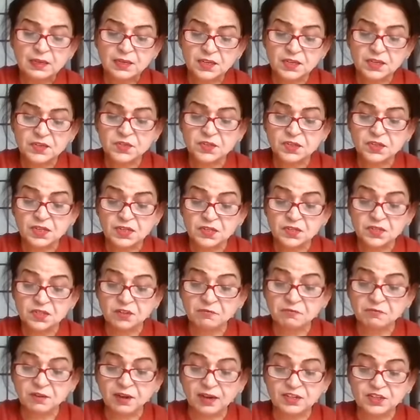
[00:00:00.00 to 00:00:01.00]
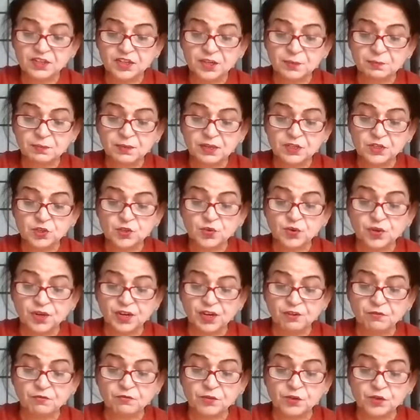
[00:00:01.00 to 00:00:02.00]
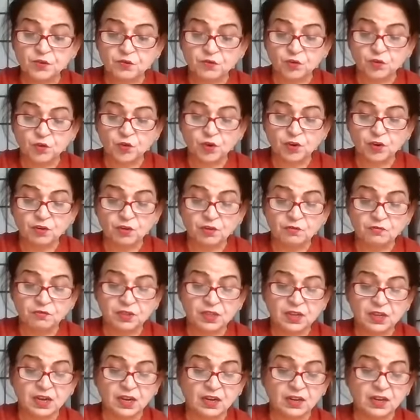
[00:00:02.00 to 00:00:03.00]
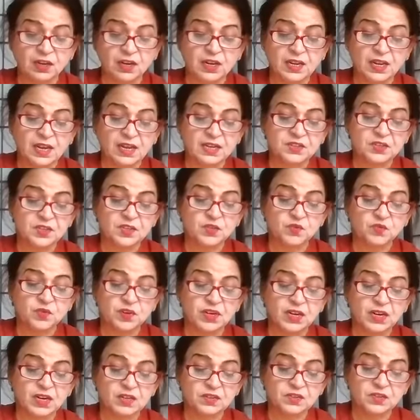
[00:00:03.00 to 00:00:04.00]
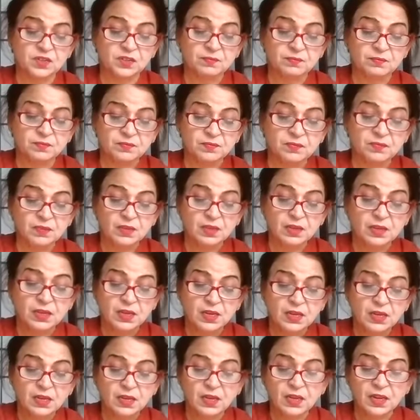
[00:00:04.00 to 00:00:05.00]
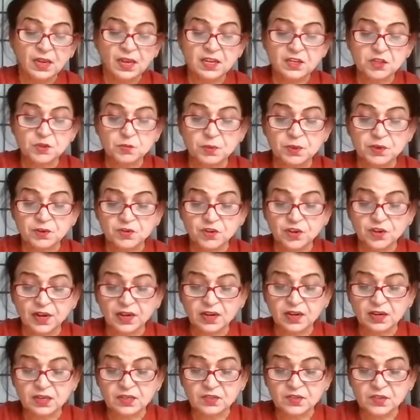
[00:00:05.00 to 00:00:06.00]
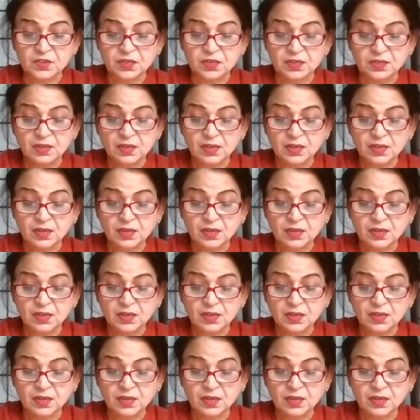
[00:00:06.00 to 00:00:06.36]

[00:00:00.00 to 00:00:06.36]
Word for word: Is this the friendship that Sugriv swore with Agni as his witness? He has betrayed us,